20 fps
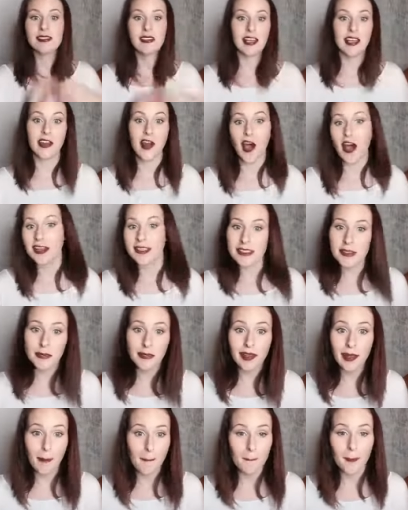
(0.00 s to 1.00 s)
an awesome
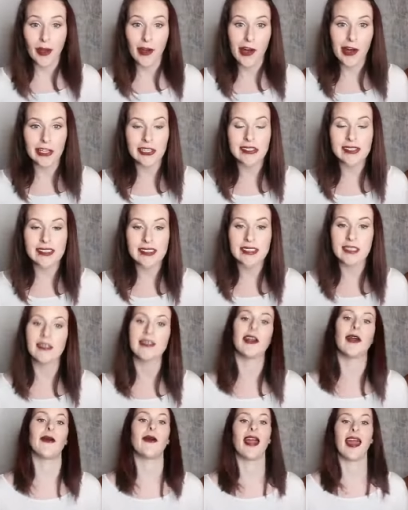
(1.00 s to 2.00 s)
lip boss,
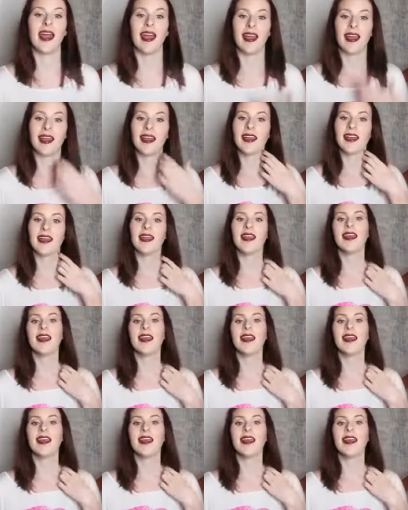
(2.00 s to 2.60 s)
okay,